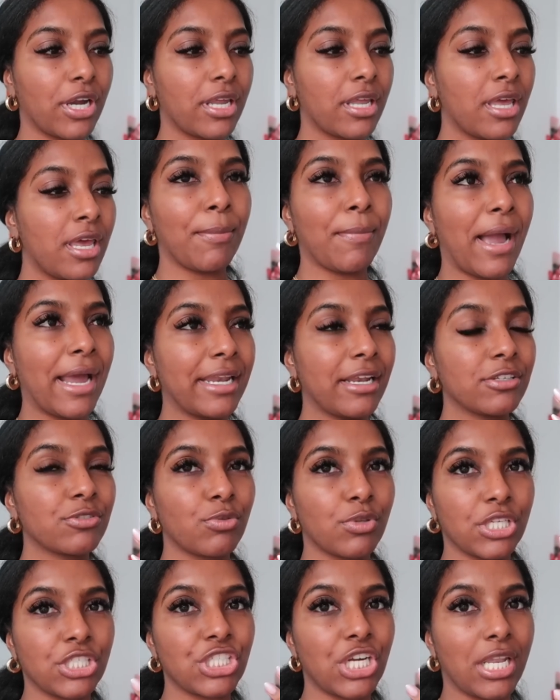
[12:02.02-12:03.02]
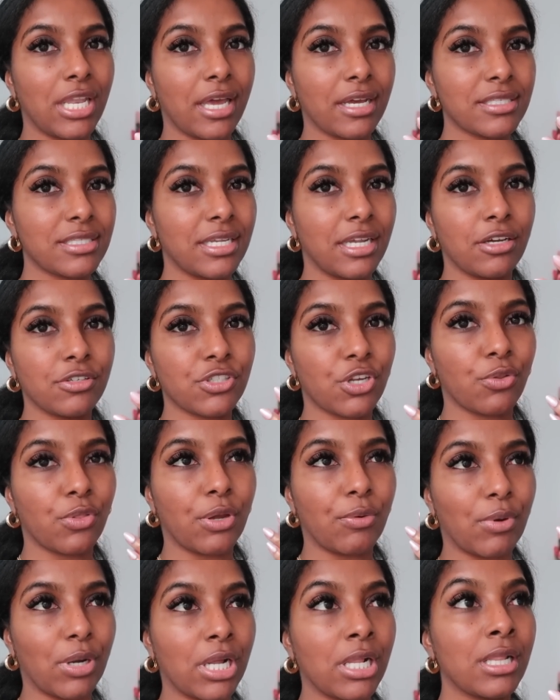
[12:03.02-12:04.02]
it. But my nails were the Gel X nails, so
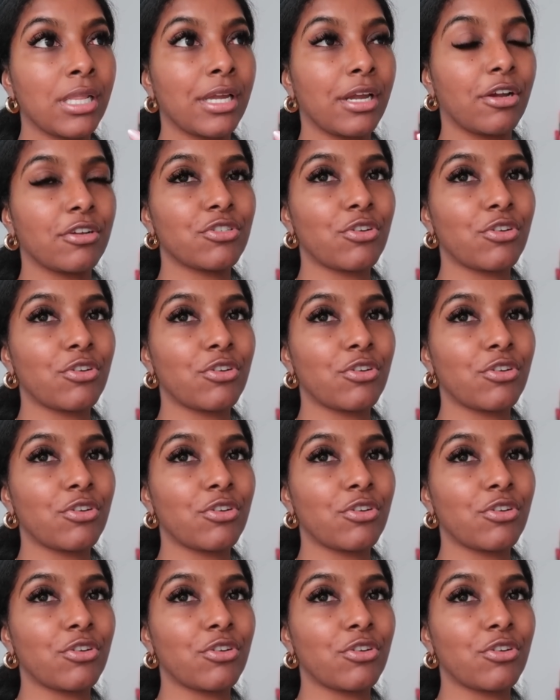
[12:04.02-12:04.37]
they were clear,